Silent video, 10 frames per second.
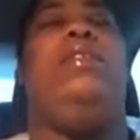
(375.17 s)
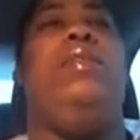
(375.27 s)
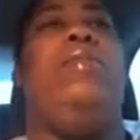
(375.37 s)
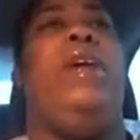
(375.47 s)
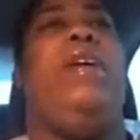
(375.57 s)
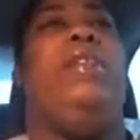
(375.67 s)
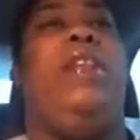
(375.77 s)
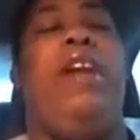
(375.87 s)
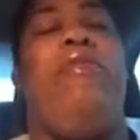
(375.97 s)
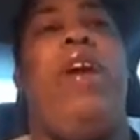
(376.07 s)
to make
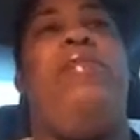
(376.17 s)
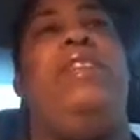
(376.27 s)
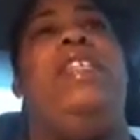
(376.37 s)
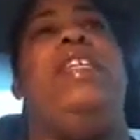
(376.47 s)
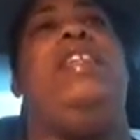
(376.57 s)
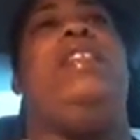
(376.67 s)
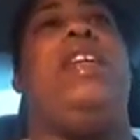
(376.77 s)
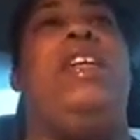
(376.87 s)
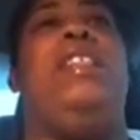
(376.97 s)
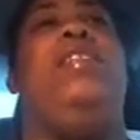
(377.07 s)
like raffle tickets, I
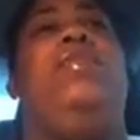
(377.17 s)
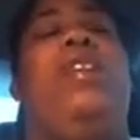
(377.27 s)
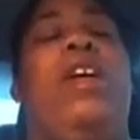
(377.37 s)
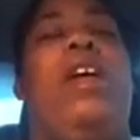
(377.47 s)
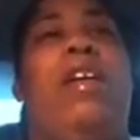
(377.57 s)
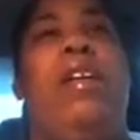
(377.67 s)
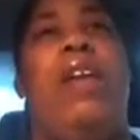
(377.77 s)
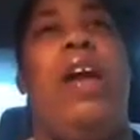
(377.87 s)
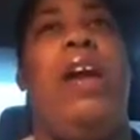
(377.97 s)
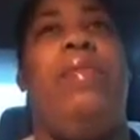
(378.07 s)
guess, to do her
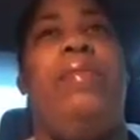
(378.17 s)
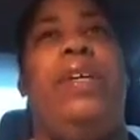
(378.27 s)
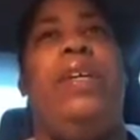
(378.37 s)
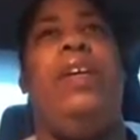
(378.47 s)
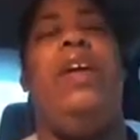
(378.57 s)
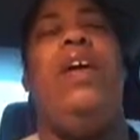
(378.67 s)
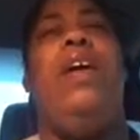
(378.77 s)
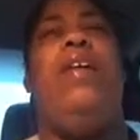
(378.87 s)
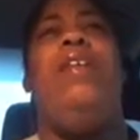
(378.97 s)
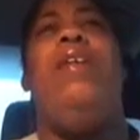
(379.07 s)
airline
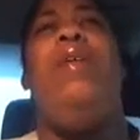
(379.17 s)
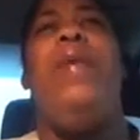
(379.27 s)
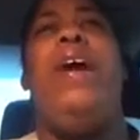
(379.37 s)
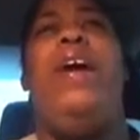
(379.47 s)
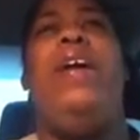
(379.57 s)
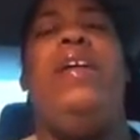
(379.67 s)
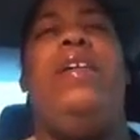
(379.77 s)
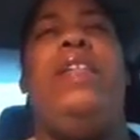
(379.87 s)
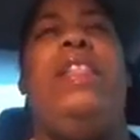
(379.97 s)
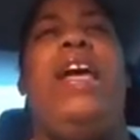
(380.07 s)
money. You know
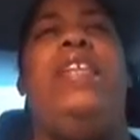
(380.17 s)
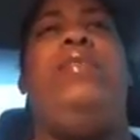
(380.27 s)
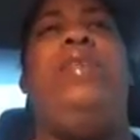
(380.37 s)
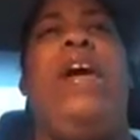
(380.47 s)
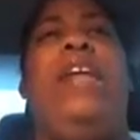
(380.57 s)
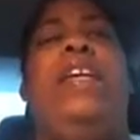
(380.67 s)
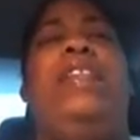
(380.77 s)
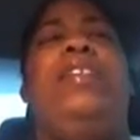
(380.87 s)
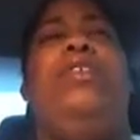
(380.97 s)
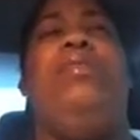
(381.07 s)
what? That's what I
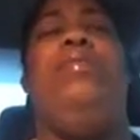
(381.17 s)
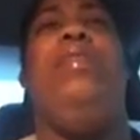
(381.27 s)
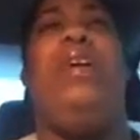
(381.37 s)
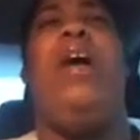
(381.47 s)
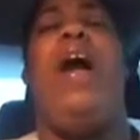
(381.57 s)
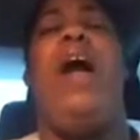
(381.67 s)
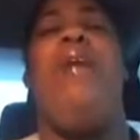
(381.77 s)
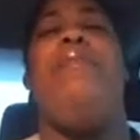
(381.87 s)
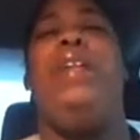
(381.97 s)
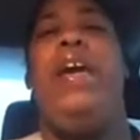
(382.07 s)
need to do.
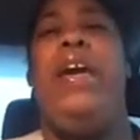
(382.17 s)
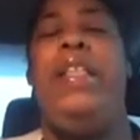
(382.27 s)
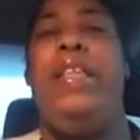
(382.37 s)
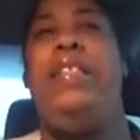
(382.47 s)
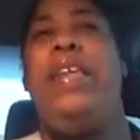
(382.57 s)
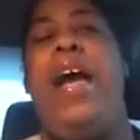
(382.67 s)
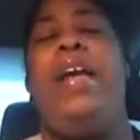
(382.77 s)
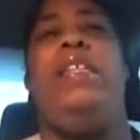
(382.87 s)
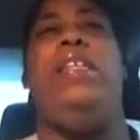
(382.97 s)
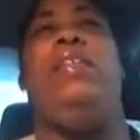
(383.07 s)
I'm glad that's an
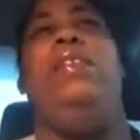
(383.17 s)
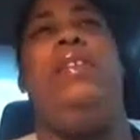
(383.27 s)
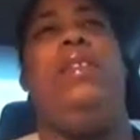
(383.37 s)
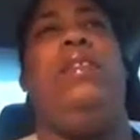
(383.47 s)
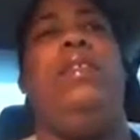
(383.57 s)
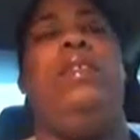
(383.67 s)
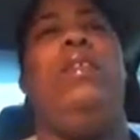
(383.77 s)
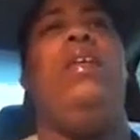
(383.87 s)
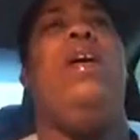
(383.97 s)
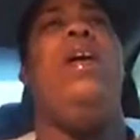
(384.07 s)
idea.
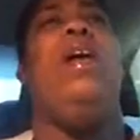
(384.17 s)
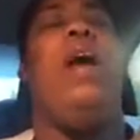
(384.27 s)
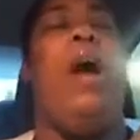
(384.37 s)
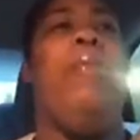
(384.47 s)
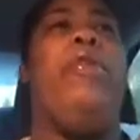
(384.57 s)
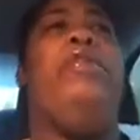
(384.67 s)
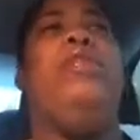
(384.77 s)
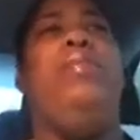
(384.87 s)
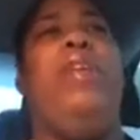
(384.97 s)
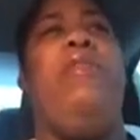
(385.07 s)
I'm going
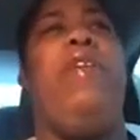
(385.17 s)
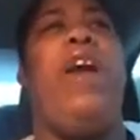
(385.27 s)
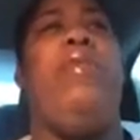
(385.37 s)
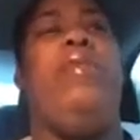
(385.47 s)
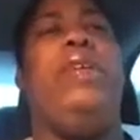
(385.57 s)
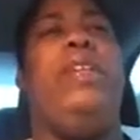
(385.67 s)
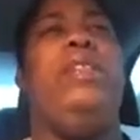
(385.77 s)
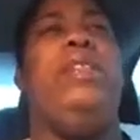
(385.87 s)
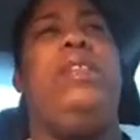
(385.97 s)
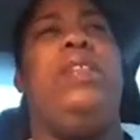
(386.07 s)
to do my raffle
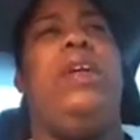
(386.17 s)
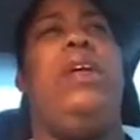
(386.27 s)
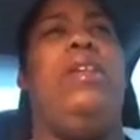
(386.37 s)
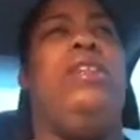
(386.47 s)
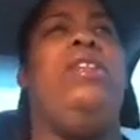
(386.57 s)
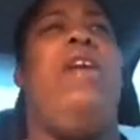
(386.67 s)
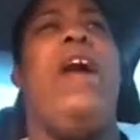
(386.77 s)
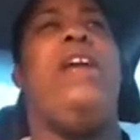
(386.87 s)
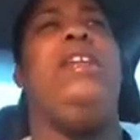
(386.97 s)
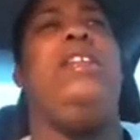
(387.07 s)
because so
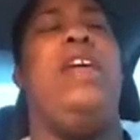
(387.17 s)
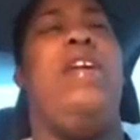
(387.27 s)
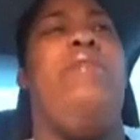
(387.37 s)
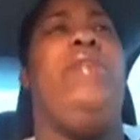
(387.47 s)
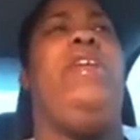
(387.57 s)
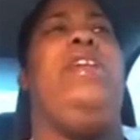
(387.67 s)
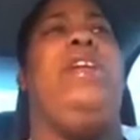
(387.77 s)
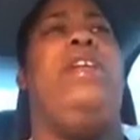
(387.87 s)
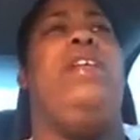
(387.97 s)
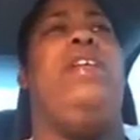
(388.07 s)
I can save money